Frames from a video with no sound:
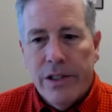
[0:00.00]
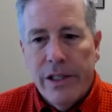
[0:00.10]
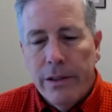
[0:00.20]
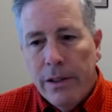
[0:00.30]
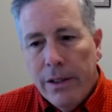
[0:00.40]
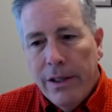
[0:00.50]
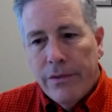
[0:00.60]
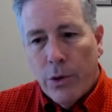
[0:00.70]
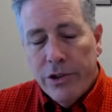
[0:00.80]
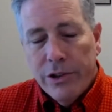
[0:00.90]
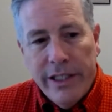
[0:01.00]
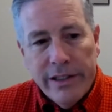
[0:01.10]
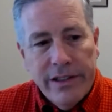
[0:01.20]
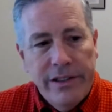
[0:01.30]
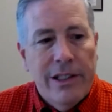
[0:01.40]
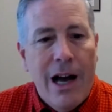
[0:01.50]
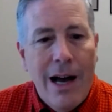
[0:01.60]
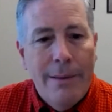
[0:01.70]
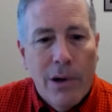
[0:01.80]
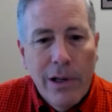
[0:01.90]
So fortunately, it's still a
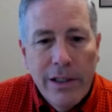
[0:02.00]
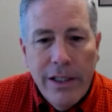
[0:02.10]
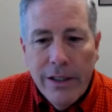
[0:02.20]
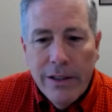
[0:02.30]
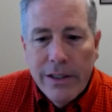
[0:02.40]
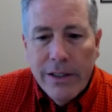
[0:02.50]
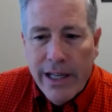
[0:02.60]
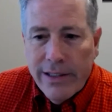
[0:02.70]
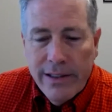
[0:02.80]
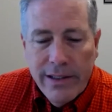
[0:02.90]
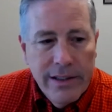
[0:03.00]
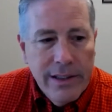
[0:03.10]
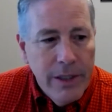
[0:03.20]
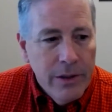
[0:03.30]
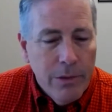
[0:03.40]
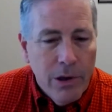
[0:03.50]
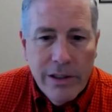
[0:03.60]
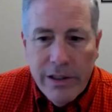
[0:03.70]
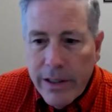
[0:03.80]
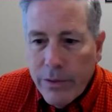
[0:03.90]
hot market here in Texas and some other
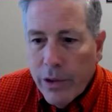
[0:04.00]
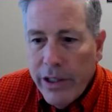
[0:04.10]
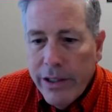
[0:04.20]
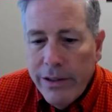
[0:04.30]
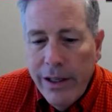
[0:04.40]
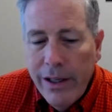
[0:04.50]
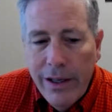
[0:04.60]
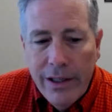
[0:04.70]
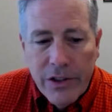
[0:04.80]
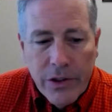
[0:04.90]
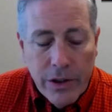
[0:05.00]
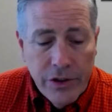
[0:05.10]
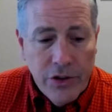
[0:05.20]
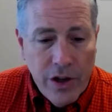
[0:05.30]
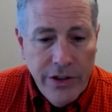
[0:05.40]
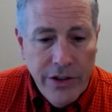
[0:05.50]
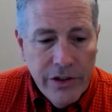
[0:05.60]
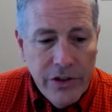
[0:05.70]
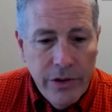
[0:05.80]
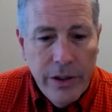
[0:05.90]
markets that we're in. So construction
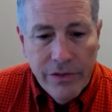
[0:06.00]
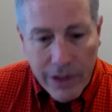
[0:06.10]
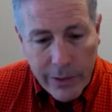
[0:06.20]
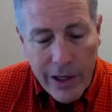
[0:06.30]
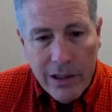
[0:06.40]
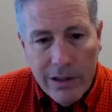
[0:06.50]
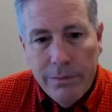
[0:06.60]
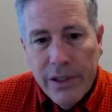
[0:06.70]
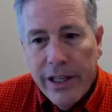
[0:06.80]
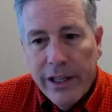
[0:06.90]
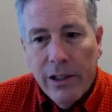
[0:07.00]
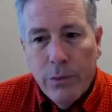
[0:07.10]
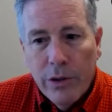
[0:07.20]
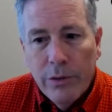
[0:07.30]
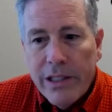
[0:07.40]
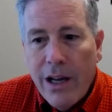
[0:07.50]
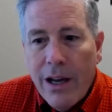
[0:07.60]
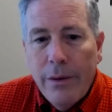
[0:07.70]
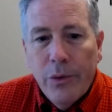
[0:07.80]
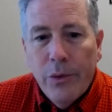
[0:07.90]
is doing really well, but there will be
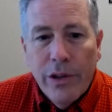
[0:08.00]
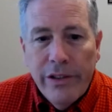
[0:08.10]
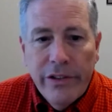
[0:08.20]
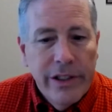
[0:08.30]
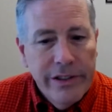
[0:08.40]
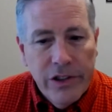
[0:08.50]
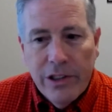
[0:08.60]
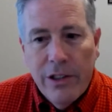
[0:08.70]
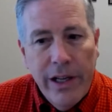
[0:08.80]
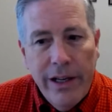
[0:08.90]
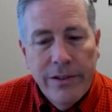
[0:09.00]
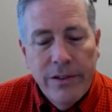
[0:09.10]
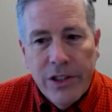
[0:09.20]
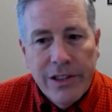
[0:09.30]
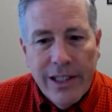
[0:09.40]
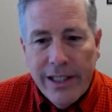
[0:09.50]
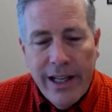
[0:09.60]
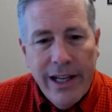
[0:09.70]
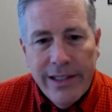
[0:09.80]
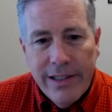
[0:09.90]
times where it's going to slow down, just like
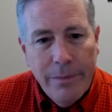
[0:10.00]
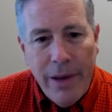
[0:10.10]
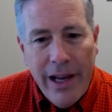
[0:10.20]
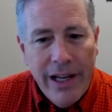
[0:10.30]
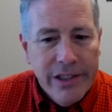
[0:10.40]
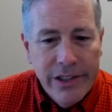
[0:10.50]
it has in the past.